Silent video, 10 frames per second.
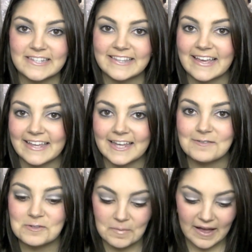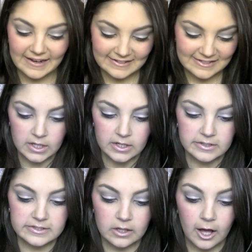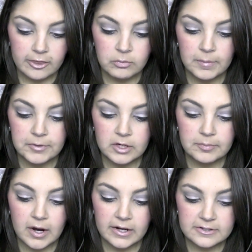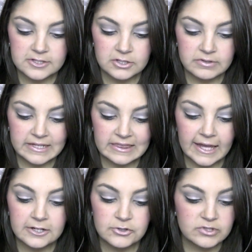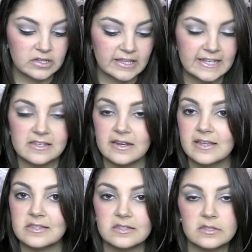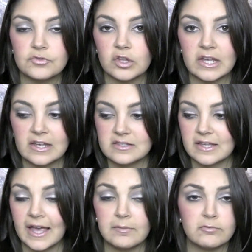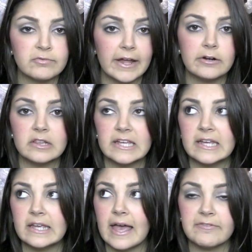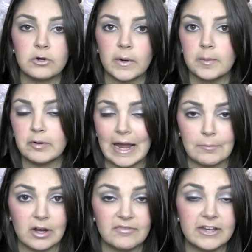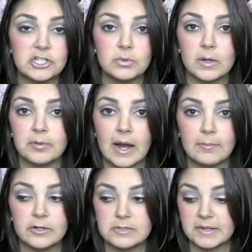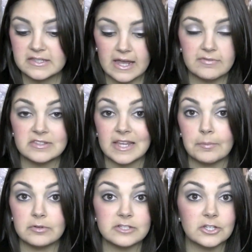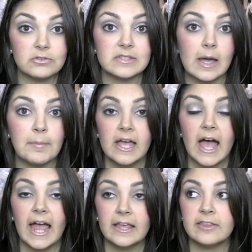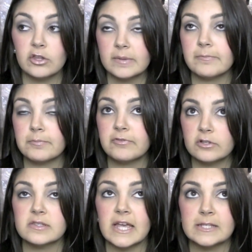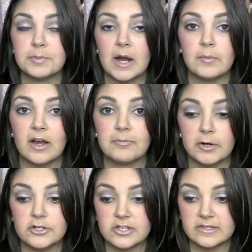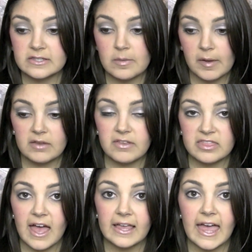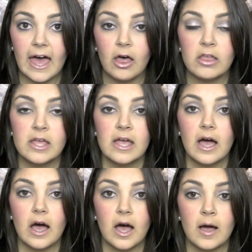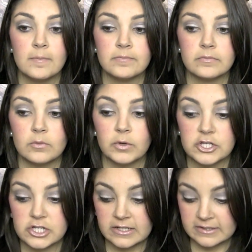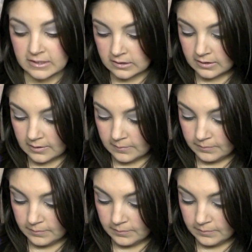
thing that came to mind. Sloth, what beauty products do you neglect due to laziness? This is really easy. I rarely ever wear primer. If I do wear primer, it's because I have a sample to use up. I The only full-size primer I've purchased is the Benefit That Gal, um, which is in